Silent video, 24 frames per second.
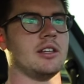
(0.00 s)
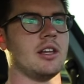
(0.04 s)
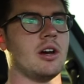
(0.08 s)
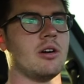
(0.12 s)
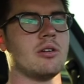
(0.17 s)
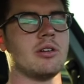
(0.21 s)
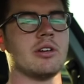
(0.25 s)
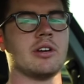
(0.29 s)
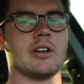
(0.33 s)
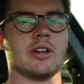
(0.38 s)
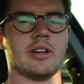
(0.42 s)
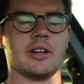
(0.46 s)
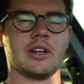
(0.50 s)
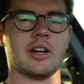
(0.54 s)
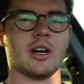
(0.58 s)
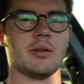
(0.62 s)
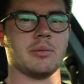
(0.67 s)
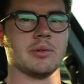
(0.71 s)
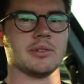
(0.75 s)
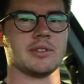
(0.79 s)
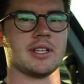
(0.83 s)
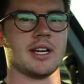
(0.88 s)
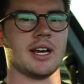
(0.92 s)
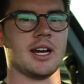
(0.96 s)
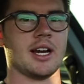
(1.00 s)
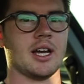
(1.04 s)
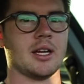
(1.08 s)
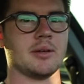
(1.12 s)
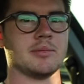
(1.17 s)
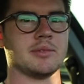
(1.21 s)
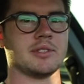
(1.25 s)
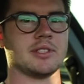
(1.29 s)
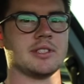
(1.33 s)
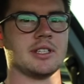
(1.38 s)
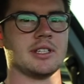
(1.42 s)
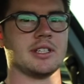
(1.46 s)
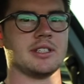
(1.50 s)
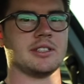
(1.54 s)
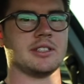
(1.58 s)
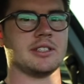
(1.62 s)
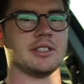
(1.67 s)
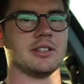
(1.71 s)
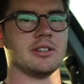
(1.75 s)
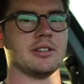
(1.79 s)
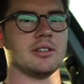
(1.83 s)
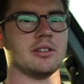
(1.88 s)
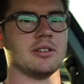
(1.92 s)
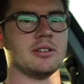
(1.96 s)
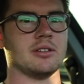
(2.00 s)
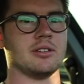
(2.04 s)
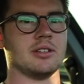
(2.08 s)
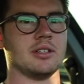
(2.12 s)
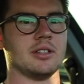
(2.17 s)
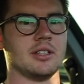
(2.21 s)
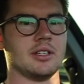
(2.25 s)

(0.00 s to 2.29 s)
lowered it a couple times until